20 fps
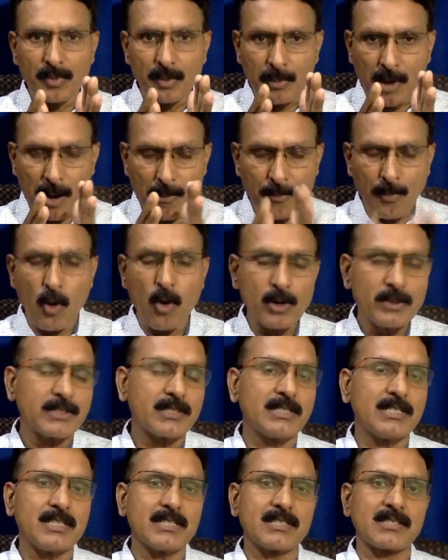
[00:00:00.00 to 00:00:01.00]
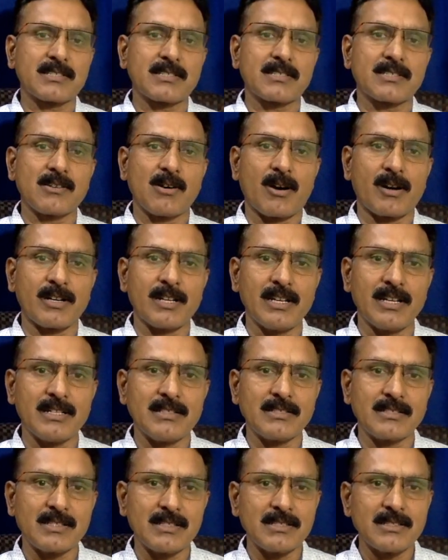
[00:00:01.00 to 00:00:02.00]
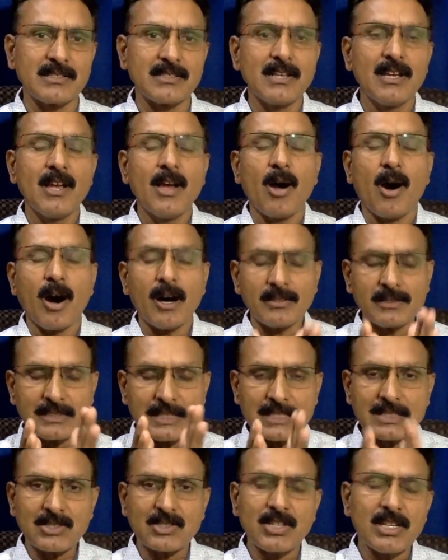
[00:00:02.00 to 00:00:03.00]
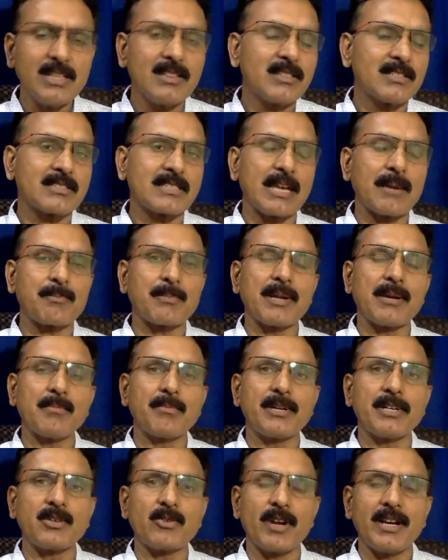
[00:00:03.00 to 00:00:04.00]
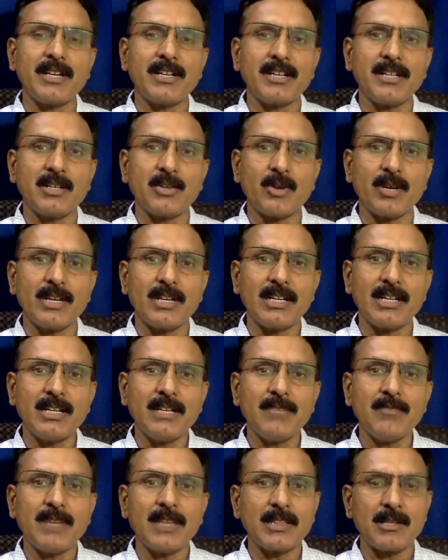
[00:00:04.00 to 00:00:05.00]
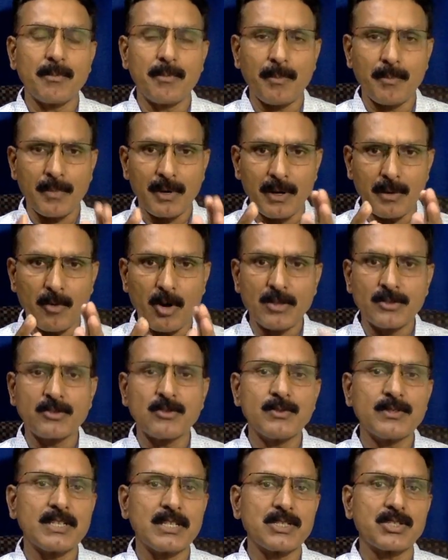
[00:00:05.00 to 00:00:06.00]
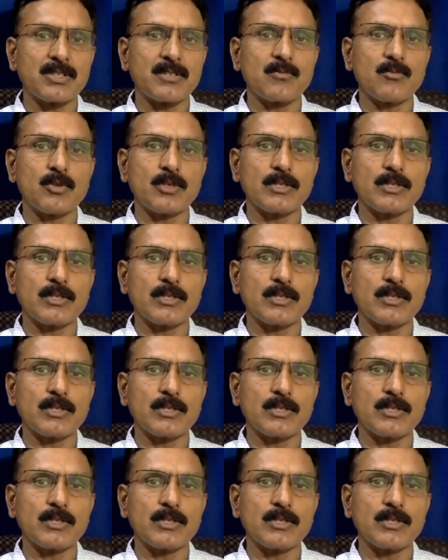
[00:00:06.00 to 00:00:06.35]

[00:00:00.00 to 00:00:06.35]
oppose these ordinances on 16th September 2020 when the monsoon session